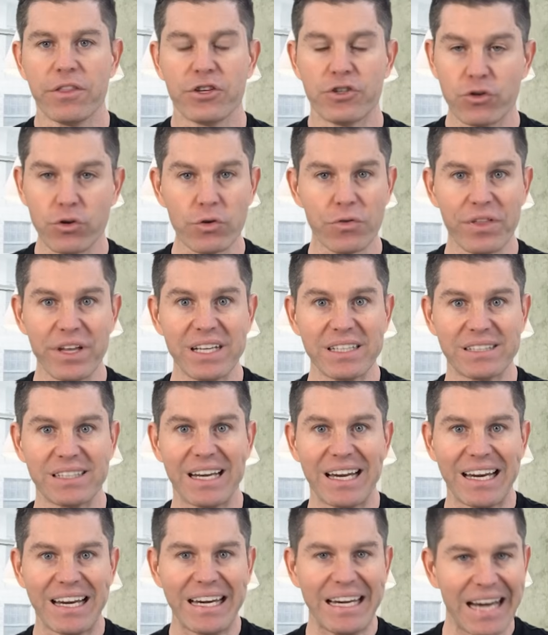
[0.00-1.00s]
The truth
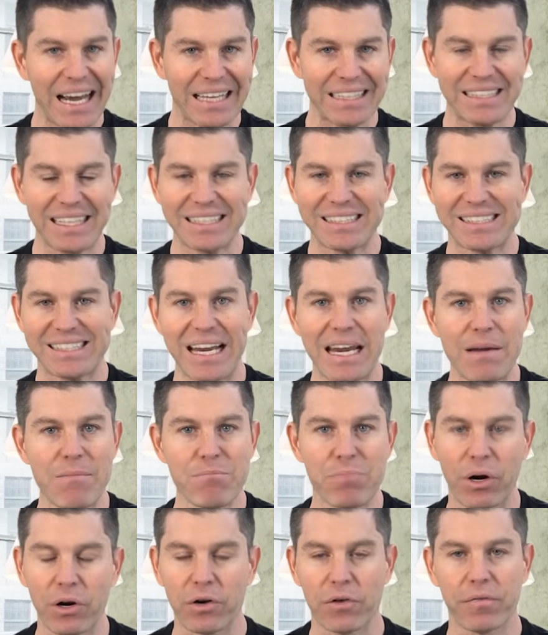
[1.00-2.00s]
is, he has that
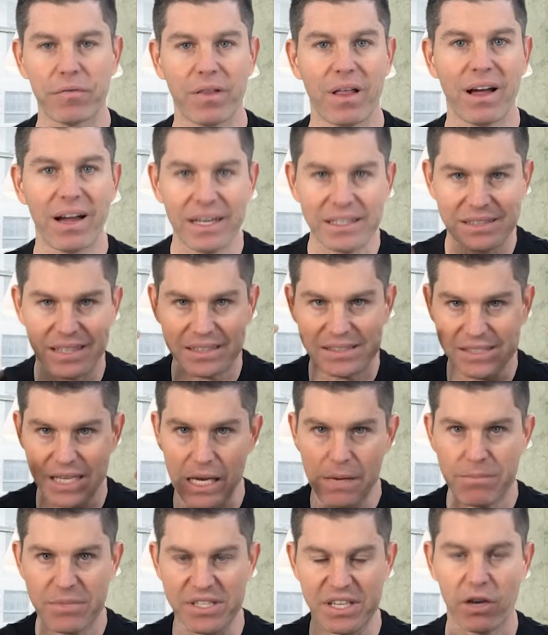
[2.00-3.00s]
same butterflies, that
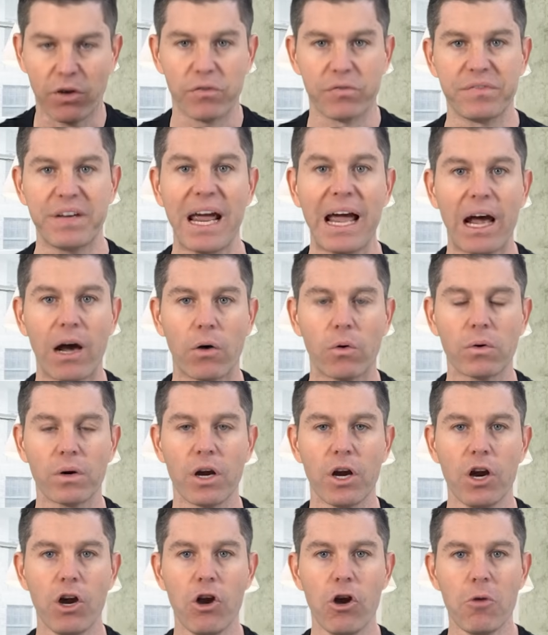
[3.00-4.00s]
same
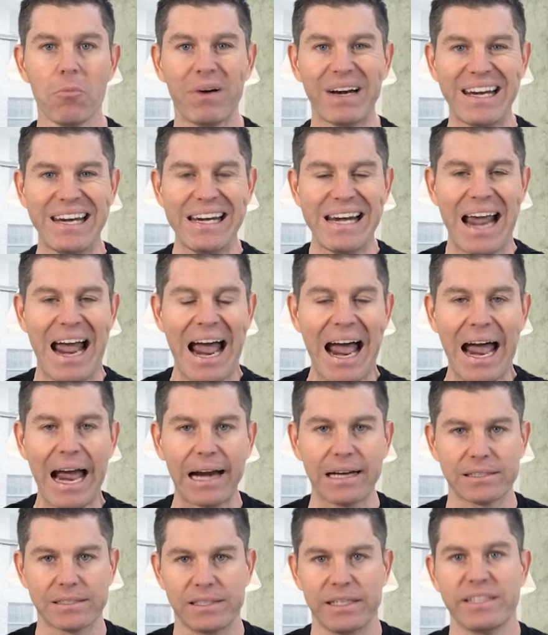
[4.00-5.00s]
self-doubt, but he
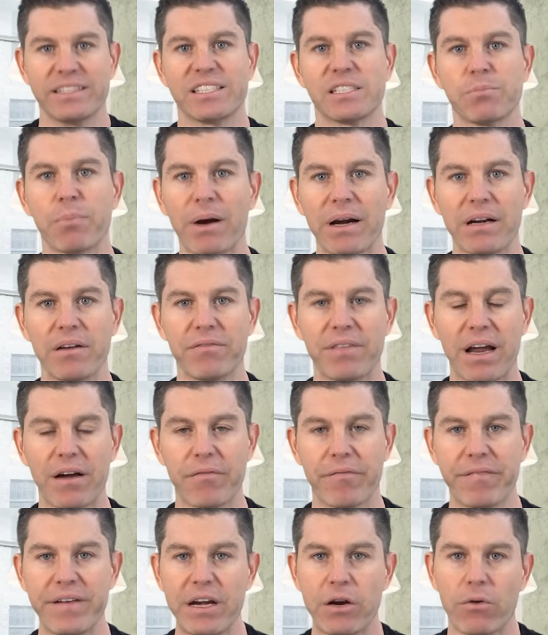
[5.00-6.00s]
acts in spite of
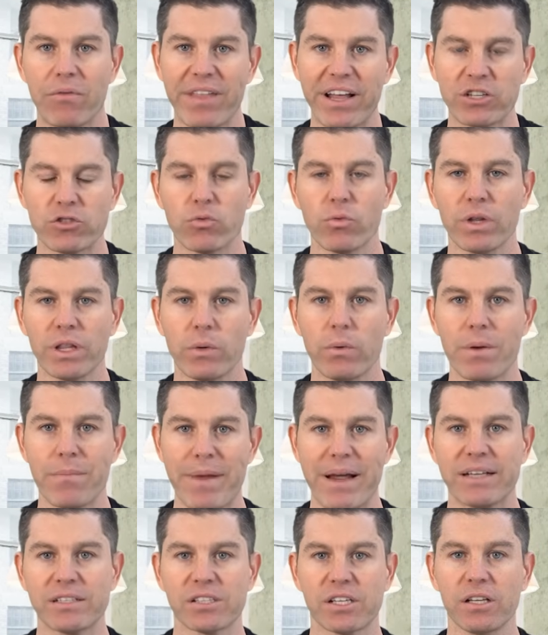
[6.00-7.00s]
that fear. And that's really what
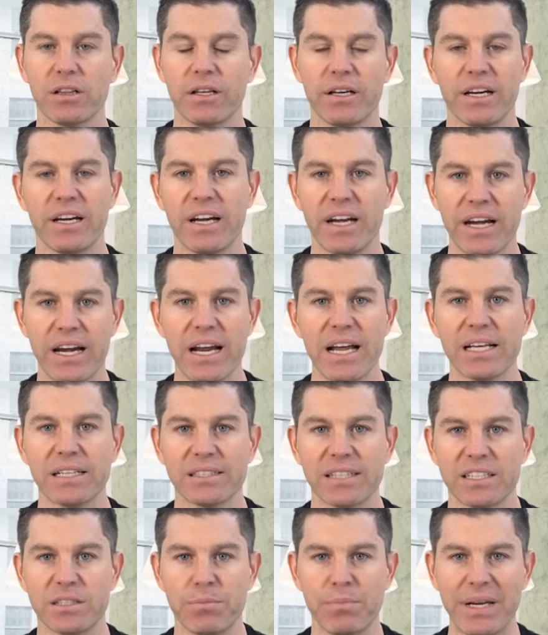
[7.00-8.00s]
masculinity
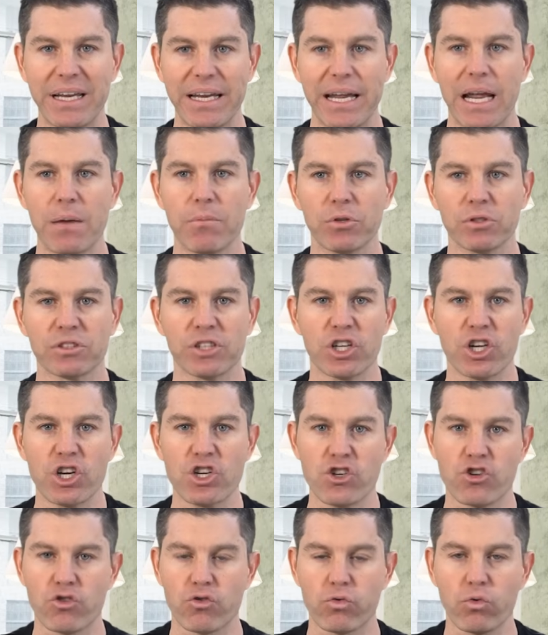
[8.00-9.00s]
is. It's being able to
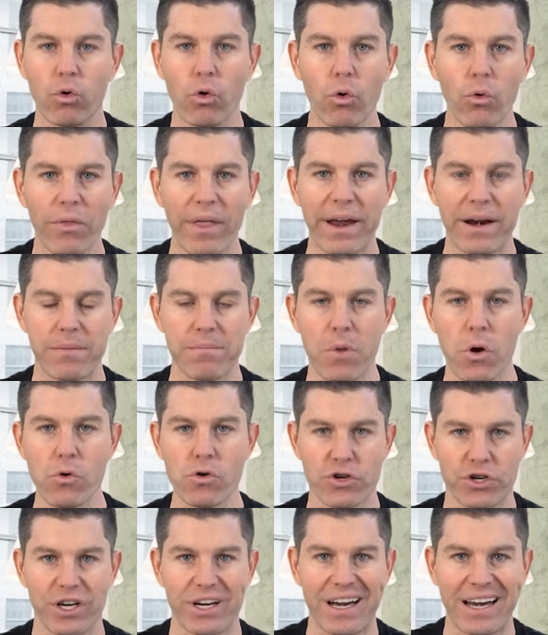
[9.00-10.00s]
control that
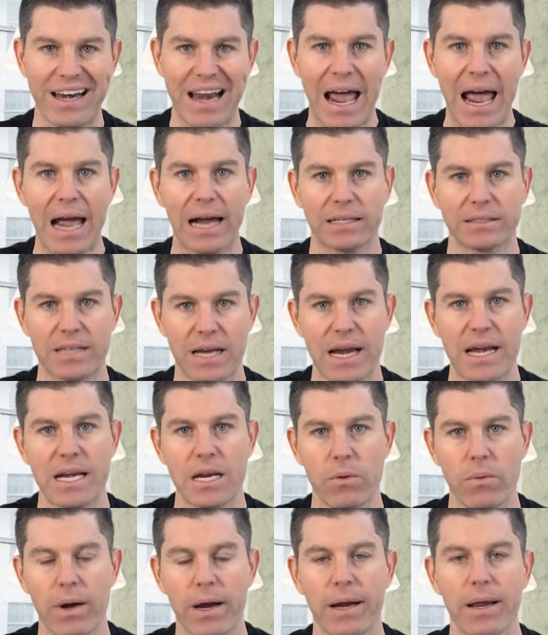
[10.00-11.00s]
emotion and act
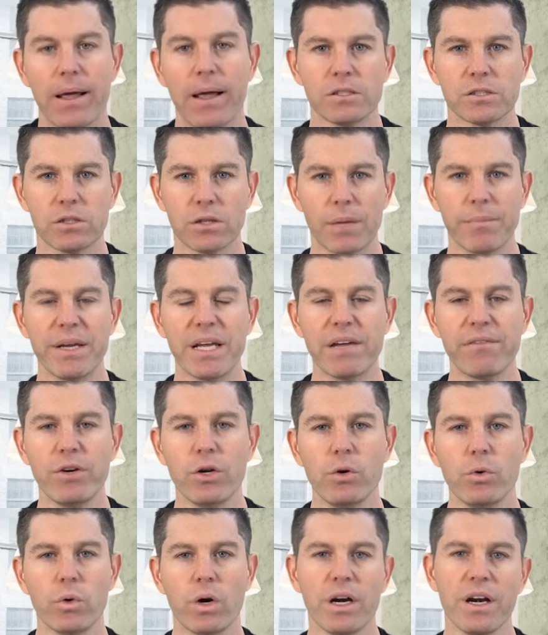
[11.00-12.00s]
anyway. So let me give
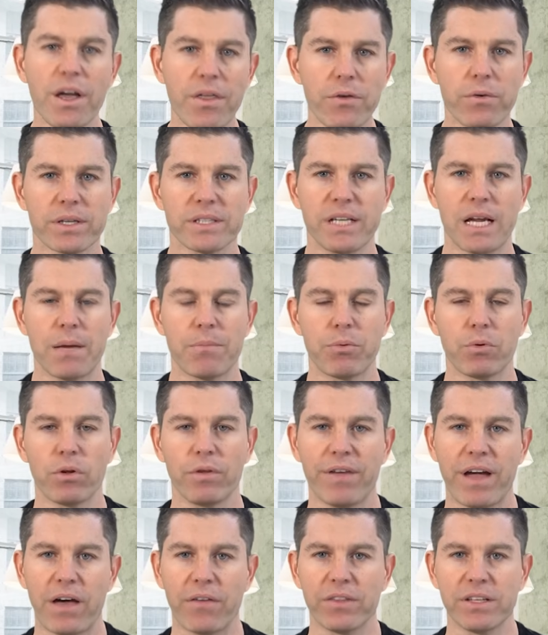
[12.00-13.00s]
you another example
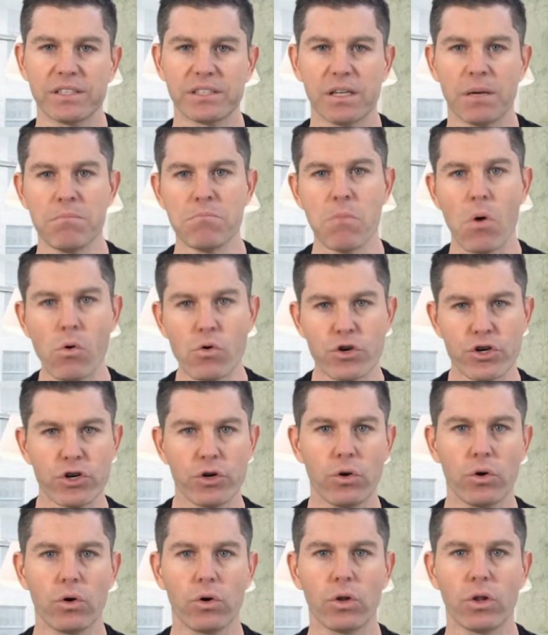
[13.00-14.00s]
of how this
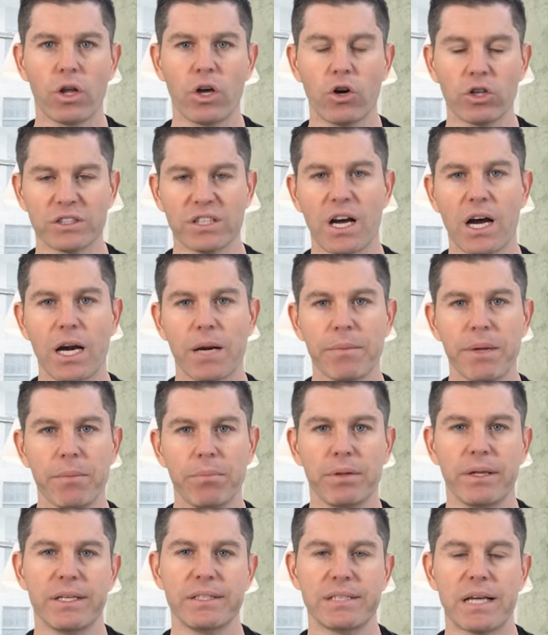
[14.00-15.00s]
emotional autonomy
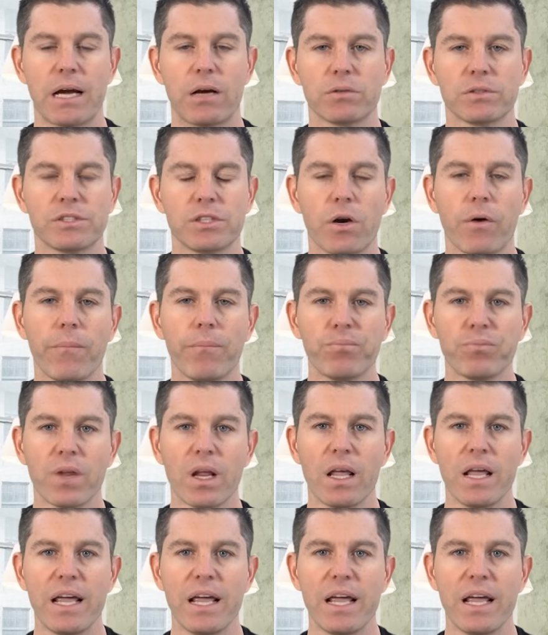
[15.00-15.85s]
plays out. So